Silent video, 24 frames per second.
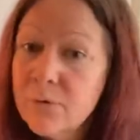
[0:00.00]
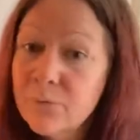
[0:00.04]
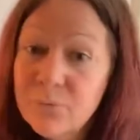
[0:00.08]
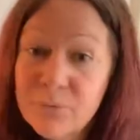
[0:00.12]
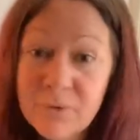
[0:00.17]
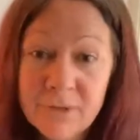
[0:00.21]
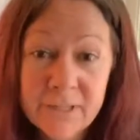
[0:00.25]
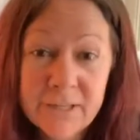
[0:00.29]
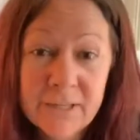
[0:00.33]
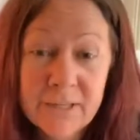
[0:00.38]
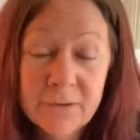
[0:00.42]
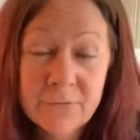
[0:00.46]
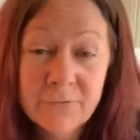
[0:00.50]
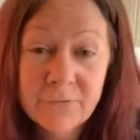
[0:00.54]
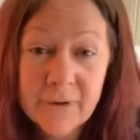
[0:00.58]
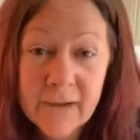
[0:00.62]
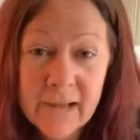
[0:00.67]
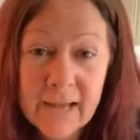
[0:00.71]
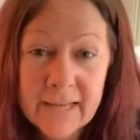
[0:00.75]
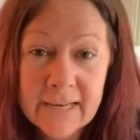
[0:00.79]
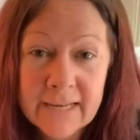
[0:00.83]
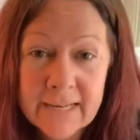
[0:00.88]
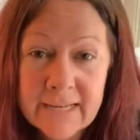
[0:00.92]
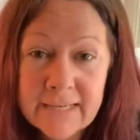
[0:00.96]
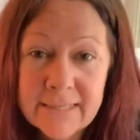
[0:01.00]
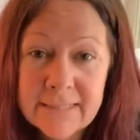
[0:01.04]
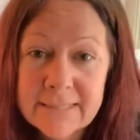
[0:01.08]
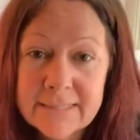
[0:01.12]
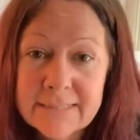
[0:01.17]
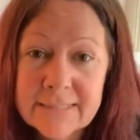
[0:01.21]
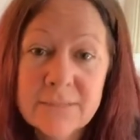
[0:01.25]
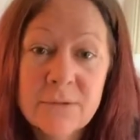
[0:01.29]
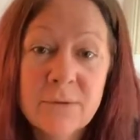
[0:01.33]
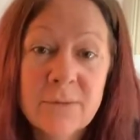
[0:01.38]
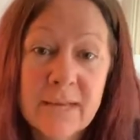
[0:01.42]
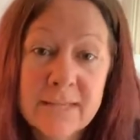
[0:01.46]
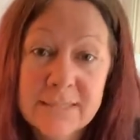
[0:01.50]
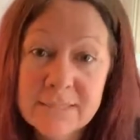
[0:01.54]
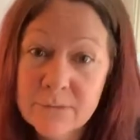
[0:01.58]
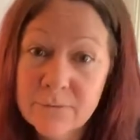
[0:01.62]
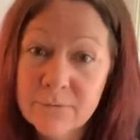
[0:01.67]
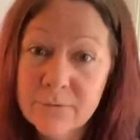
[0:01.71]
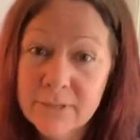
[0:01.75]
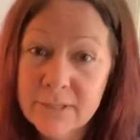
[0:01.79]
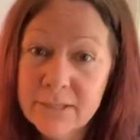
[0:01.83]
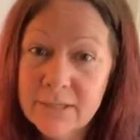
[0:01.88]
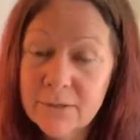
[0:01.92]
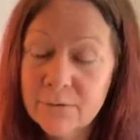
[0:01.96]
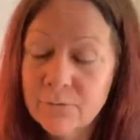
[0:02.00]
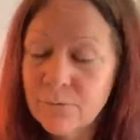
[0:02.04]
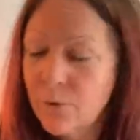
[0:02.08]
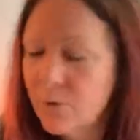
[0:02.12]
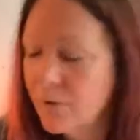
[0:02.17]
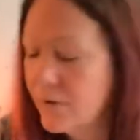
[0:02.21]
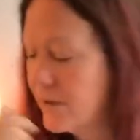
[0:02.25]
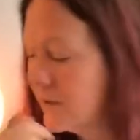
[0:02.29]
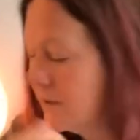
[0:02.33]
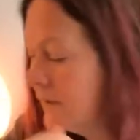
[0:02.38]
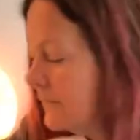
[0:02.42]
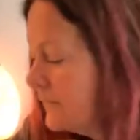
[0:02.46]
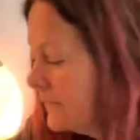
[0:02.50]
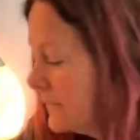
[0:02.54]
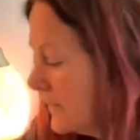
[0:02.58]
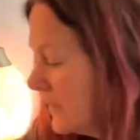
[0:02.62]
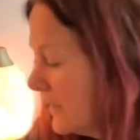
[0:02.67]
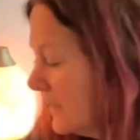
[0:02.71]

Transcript: really good for headaches. So that's a really good roller.